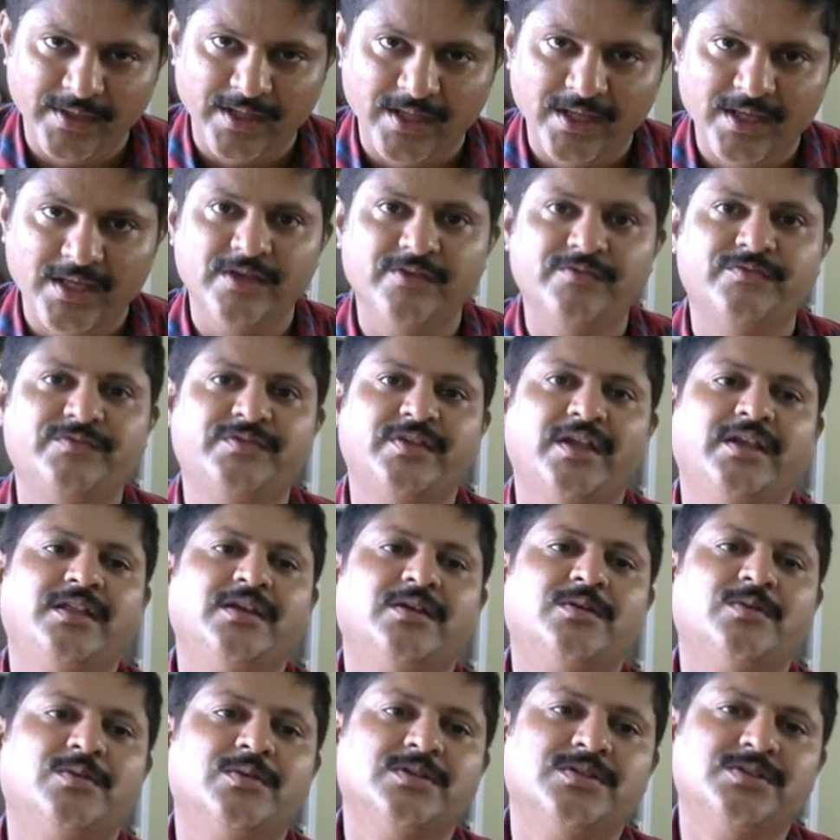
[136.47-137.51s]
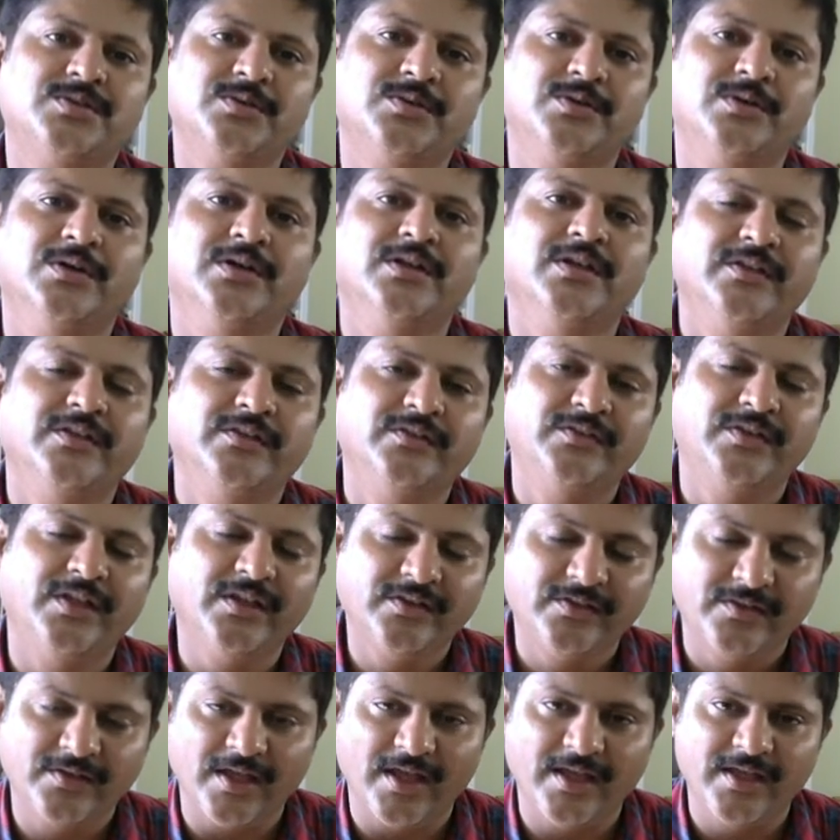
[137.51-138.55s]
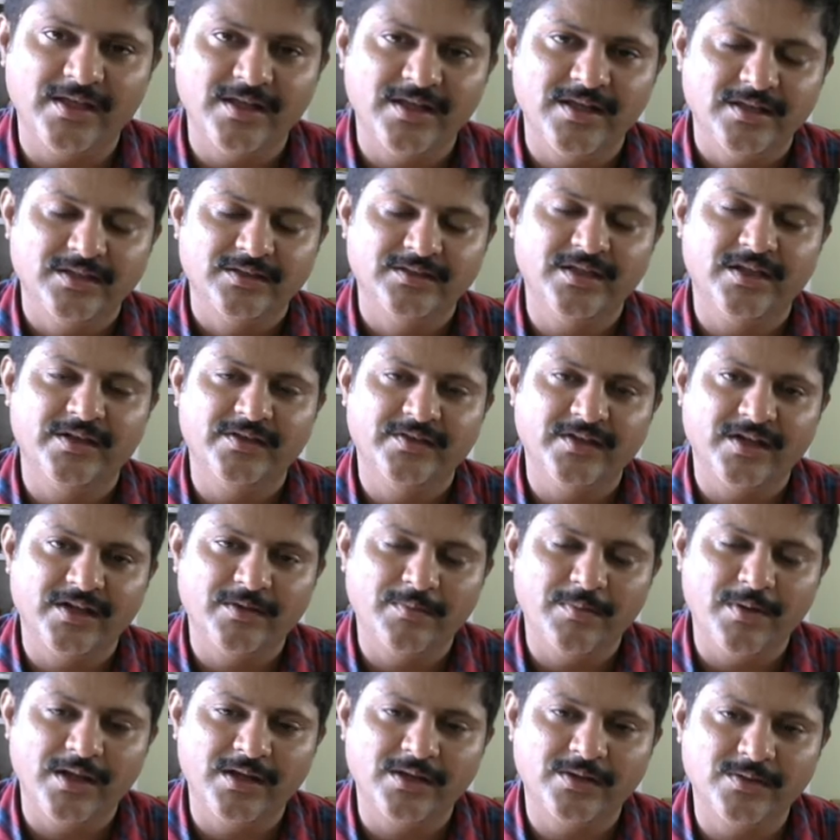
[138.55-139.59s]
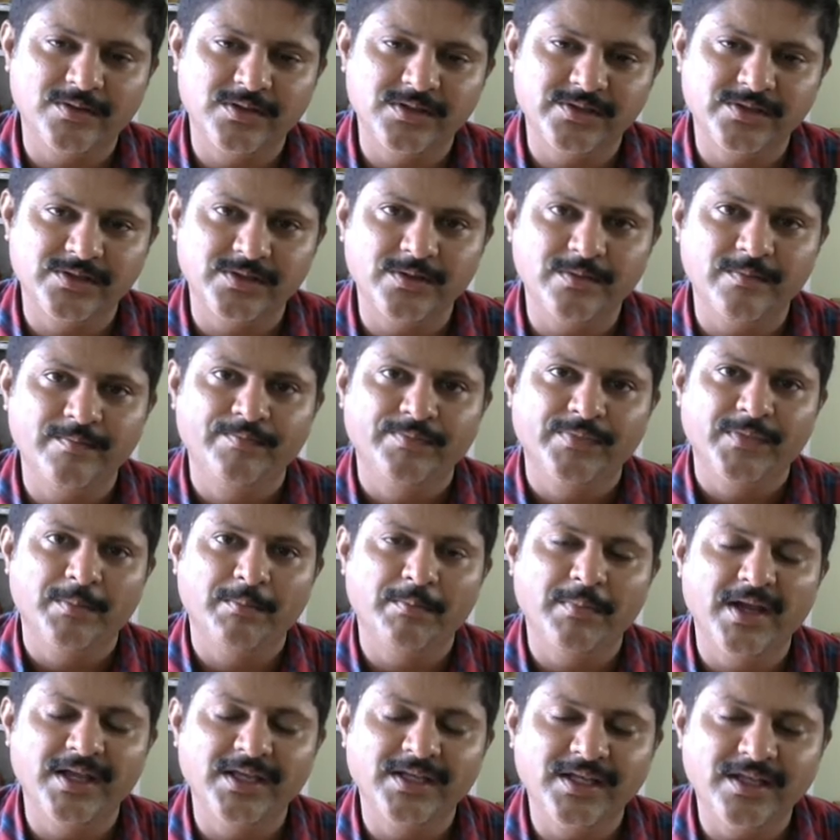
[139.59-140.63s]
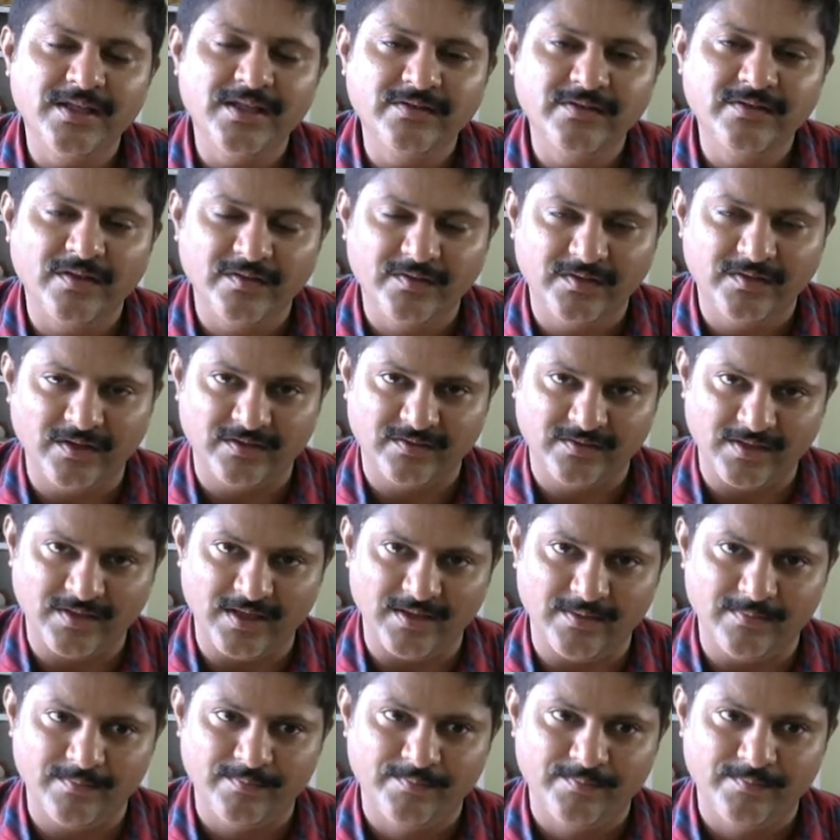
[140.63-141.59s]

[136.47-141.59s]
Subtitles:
If z equals to 6i, then z bar equals to minus 6i.